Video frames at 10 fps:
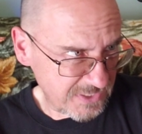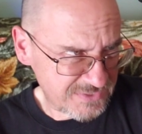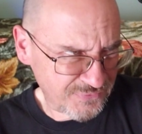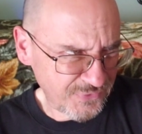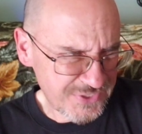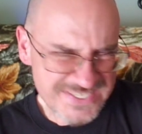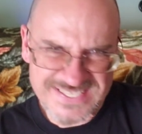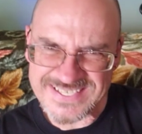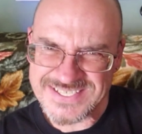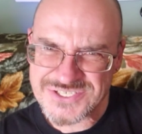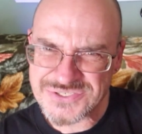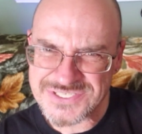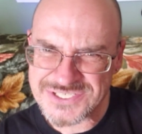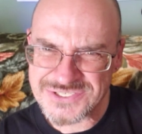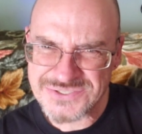was first
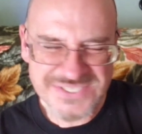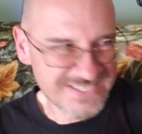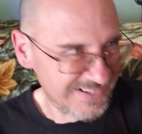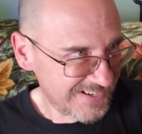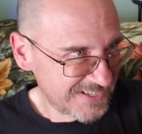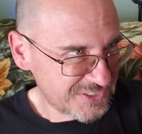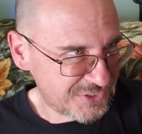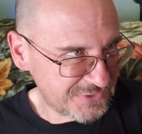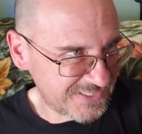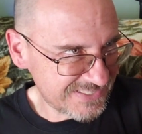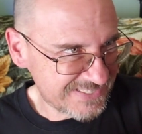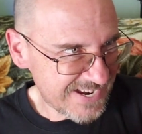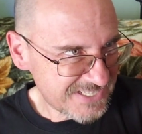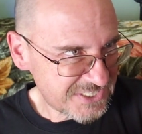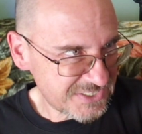introduced to the,
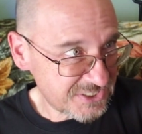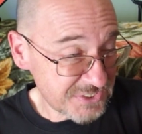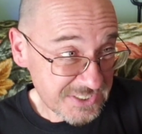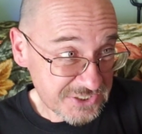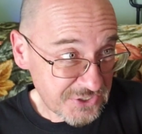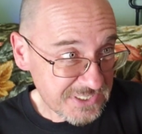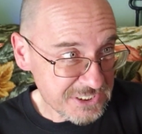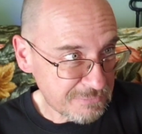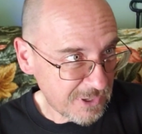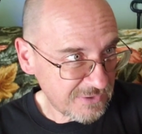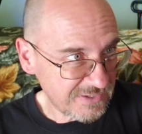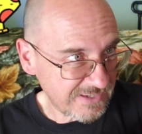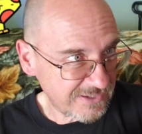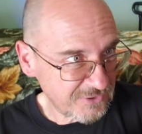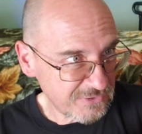to the Turkish
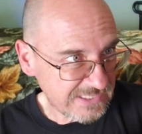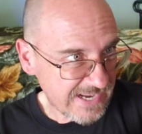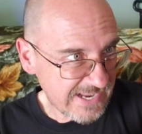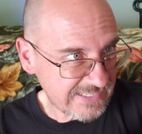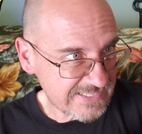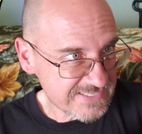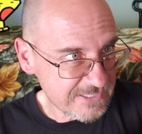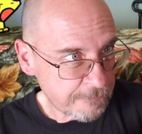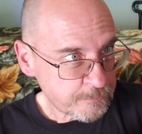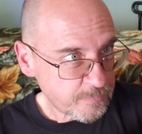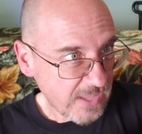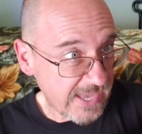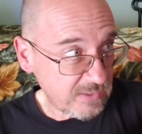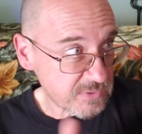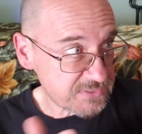market in early 90s,
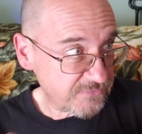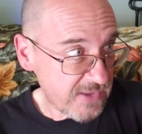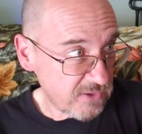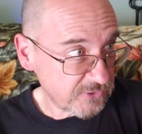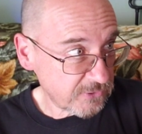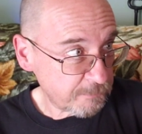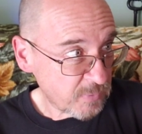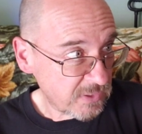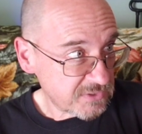and it was a failure.